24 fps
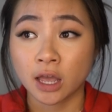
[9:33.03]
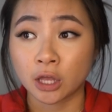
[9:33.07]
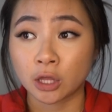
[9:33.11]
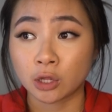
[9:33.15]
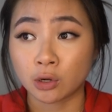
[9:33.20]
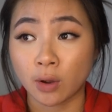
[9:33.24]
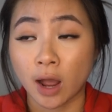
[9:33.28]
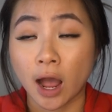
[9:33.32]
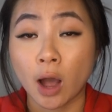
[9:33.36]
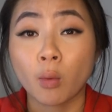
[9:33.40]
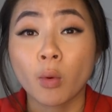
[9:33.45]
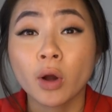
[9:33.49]
You
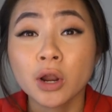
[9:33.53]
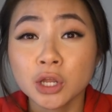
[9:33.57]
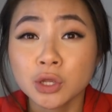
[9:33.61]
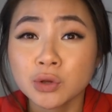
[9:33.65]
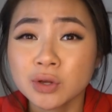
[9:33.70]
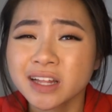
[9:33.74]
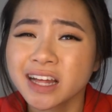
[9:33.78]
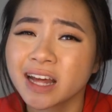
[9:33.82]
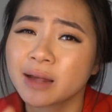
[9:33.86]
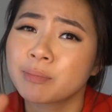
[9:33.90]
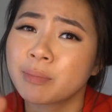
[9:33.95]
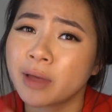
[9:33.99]
know, I want
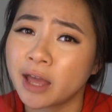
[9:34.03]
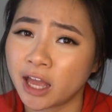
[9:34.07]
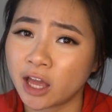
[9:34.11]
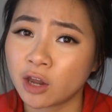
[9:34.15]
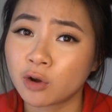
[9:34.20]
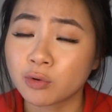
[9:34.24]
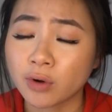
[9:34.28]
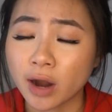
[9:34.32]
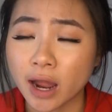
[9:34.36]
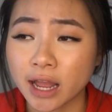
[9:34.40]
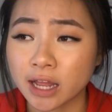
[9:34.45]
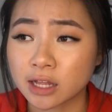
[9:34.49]
you to get
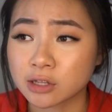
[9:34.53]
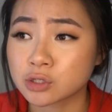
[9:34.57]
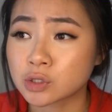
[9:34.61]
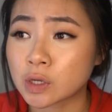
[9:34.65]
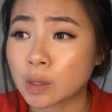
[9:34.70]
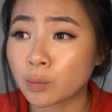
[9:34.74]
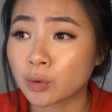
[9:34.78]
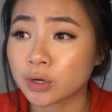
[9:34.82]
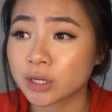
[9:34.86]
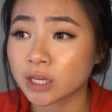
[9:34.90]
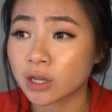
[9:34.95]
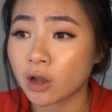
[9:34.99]
paid right. So
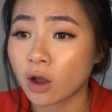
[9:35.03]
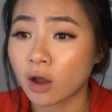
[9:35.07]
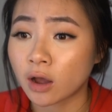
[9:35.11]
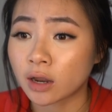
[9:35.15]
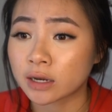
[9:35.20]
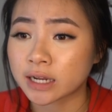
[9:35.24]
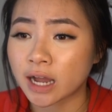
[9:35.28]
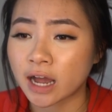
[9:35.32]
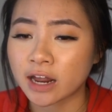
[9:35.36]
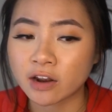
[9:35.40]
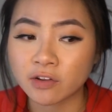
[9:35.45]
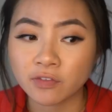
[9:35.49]
I'm working
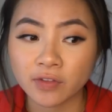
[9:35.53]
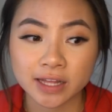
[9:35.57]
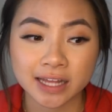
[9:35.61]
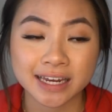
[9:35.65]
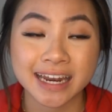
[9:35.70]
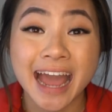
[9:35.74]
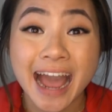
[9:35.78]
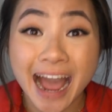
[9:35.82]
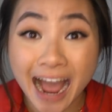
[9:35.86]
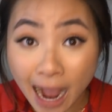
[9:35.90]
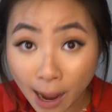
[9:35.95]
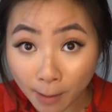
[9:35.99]
on kind of like
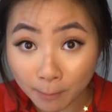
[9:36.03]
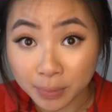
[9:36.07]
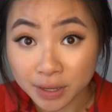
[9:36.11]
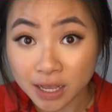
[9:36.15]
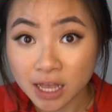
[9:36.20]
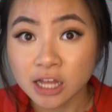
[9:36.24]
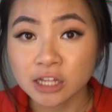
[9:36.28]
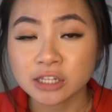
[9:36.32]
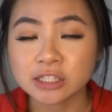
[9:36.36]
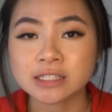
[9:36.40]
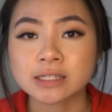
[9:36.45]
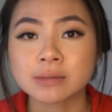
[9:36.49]
an app
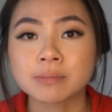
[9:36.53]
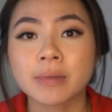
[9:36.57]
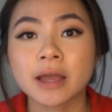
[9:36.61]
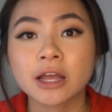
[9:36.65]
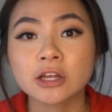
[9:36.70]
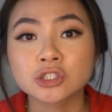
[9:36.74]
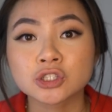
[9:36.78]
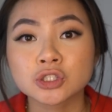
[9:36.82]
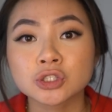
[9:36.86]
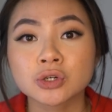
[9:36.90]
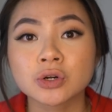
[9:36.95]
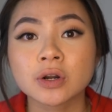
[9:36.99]
to make
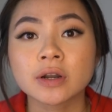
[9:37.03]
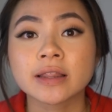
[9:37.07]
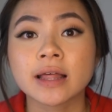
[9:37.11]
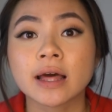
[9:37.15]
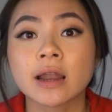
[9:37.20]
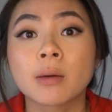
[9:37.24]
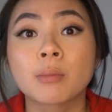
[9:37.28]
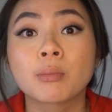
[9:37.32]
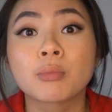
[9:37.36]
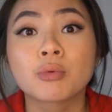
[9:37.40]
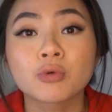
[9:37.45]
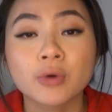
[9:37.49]
sure that
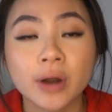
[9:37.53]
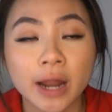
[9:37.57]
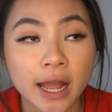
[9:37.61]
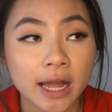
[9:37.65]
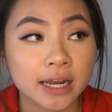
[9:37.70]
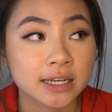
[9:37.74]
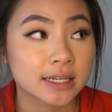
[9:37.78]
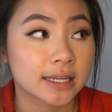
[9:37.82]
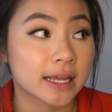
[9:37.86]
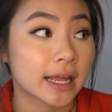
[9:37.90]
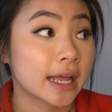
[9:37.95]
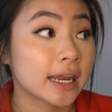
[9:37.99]
a
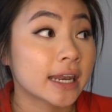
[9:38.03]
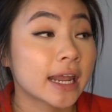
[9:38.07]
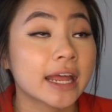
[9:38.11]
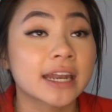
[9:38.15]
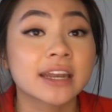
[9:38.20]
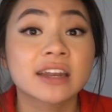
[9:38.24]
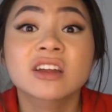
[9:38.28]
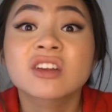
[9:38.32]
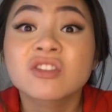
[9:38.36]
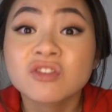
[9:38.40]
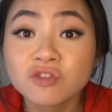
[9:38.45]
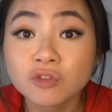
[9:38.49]
brand and
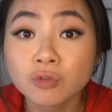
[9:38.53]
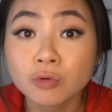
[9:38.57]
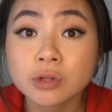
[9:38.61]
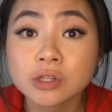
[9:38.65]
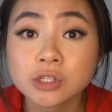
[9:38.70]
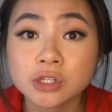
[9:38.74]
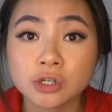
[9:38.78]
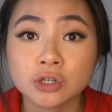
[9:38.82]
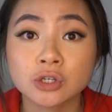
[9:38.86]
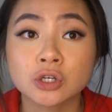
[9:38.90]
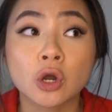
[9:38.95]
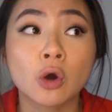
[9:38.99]
an
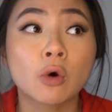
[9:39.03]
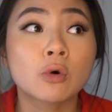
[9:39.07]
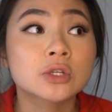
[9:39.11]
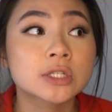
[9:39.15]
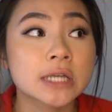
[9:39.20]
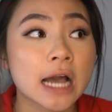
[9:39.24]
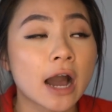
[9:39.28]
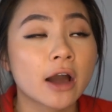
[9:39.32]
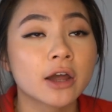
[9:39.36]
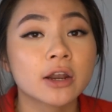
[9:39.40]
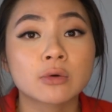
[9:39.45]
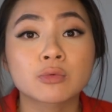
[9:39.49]
influencer knows
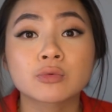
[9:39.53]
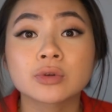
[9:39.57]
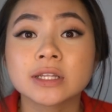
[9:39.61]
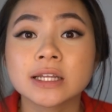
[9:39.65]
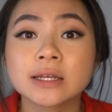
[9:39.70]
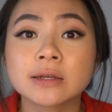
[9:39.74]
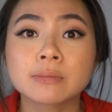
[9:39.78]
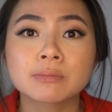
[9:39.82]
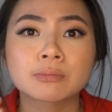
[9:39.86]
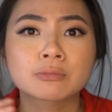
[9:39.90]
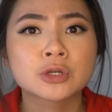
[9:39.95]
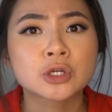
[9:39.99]
how to
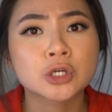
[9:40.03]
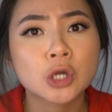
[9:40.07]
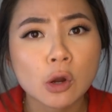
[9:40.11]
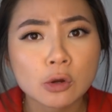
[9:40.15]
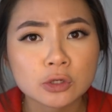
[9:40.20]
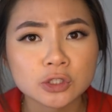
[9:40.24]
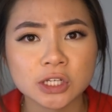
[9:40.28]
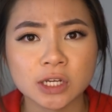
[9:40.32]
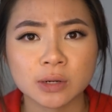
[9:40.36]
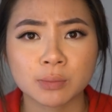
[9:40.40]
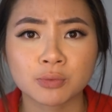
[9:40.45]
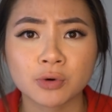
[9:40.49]
really
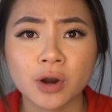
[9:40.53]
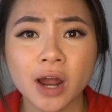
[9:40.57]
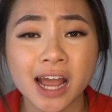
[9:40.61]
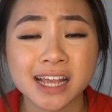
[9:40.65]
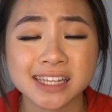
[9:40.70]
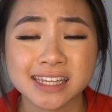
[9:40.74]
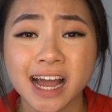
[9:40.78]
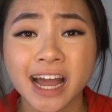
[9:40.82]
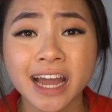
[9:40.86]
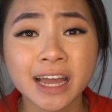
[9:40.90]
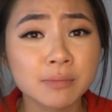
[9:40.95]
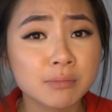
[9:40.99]
negotiate a
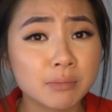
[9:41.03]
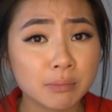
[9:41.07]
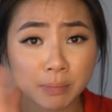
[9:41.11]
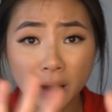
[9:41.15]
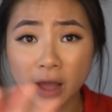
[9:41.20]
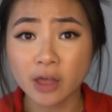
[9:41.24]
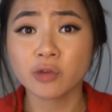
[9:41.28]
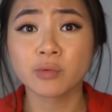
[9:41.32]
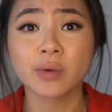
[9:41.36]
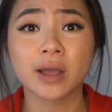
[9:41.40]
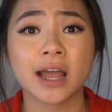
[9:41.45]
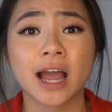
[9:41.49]
price.
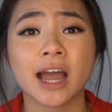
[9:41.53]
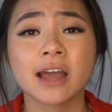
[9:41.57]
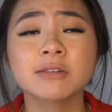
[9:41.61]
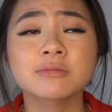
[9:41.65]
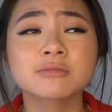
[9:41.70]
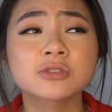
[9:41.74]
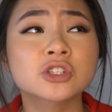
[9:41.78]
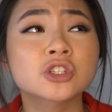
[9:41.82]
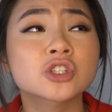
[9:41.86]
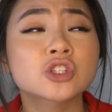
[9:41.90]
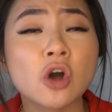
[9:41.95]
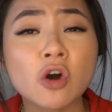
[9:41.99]
By the way, I
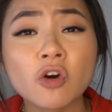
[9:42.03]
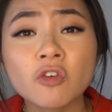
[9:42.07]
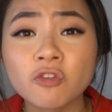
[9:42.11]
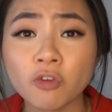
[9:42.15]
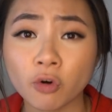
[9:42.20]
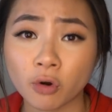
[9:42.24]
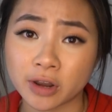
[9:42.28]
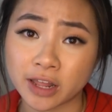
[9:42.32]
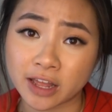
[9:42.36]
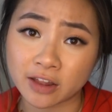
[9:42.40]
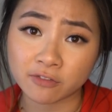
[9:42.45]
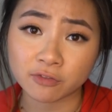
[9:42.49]
am so
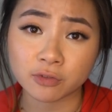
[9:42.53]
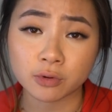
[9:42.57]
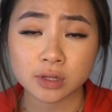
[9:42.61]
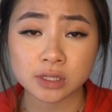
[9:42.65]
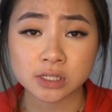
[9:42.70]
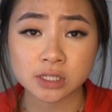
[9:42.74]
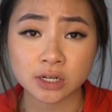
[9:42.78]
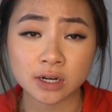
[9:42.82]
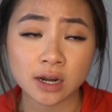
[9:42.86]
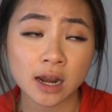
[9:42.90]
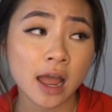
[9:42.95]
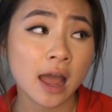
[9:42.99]
for the
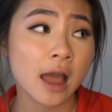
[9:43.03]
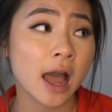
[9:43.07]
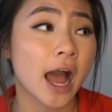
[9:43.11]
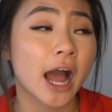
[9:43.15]
influencer.